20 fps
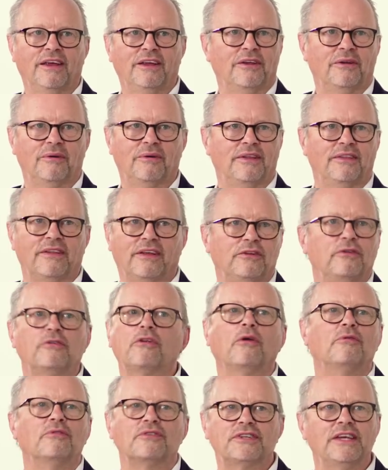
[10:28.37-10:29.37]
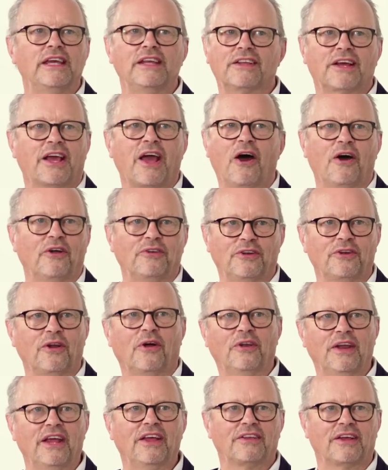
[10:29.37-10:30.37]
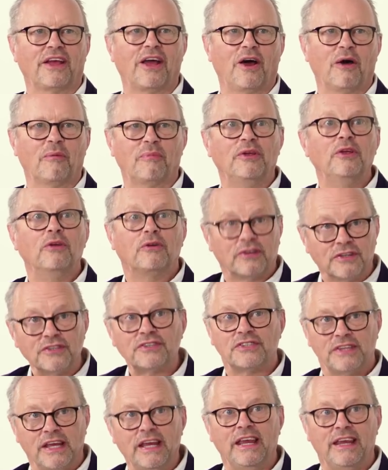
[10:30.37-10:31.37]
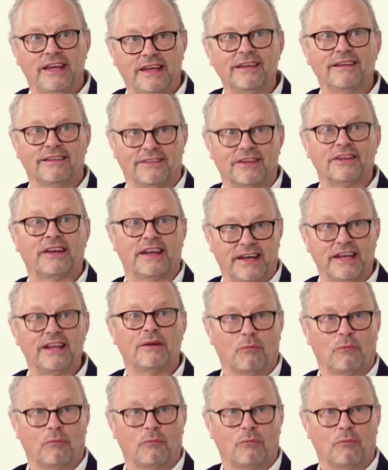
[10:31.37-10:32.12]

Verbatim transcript: You're in, you don't see the car and you're not near the car, but you can see that yeah, it, yeah.